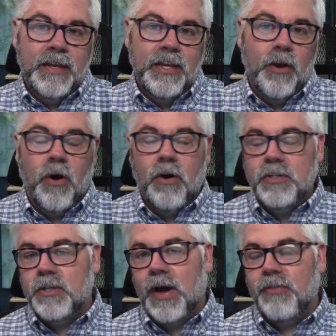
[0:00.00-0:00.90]
You know,
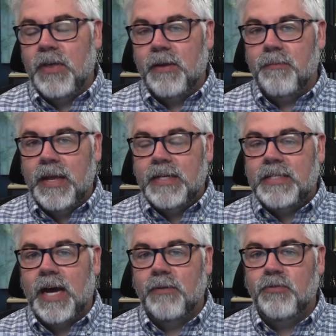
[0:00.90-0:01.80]
also, I think many
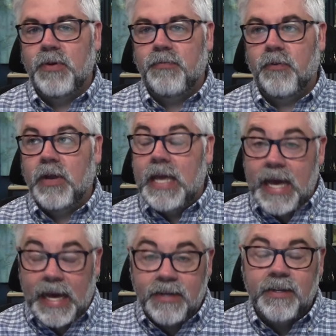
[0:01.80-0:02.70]
times we
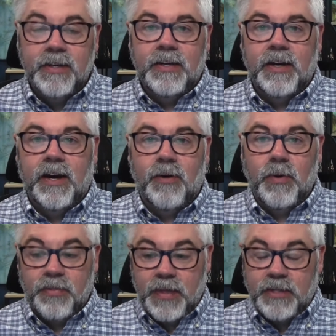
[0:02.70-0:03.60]
forget
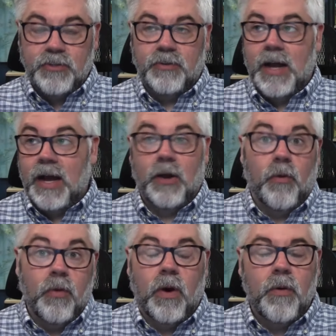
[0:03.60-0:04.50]
when things are not
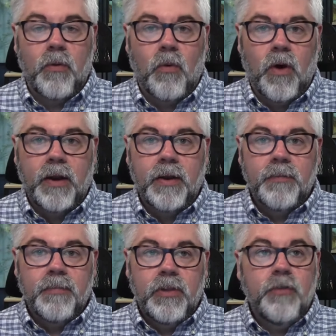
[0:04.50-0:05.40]
going the way we want,
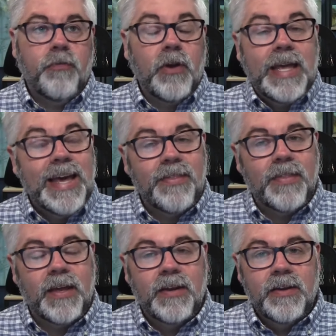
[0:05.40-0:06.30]
you forget
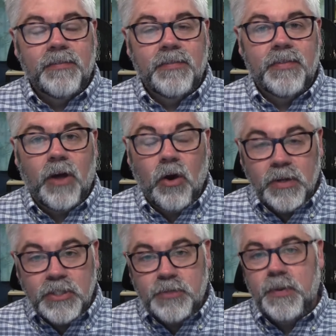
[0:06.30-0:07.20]
that the
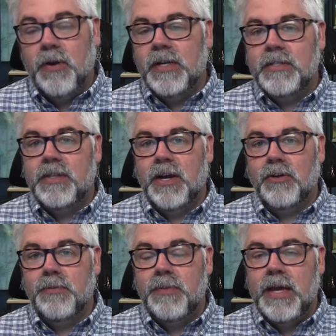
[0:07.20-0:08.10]
Holy Spirit is there
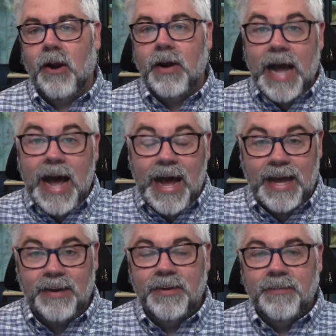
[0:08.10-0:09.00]
to be our
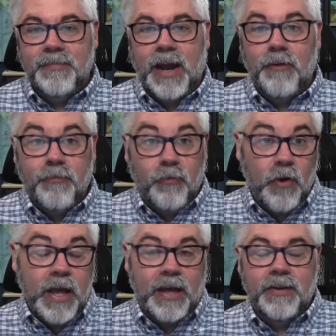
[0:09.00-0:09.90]
guide, our
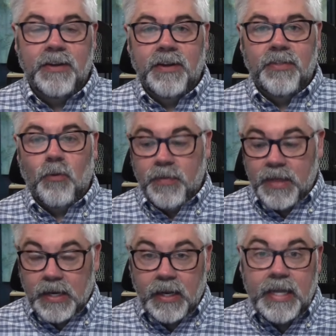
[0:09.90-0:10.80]
friend, the one
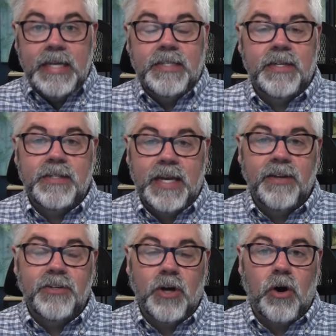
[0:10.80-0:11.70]
that leads us
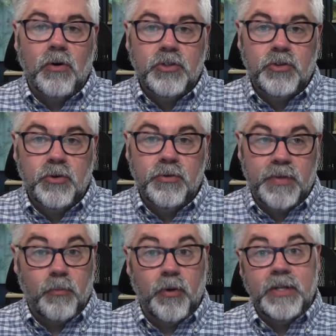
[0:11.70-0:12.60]
into all truth,
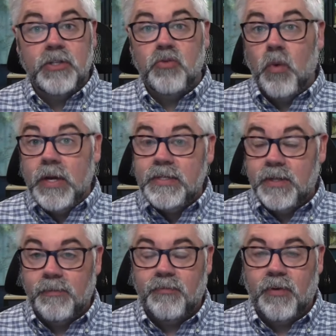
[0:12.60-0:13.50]
that brings us
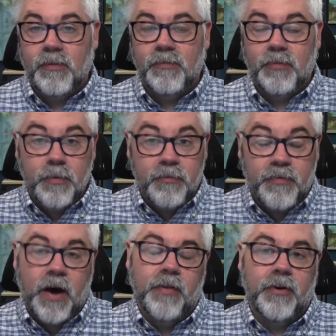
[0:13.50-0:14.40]
wisdom from the
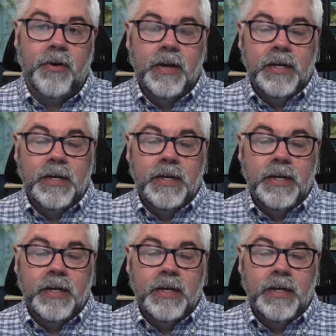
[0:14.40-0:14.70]
Father.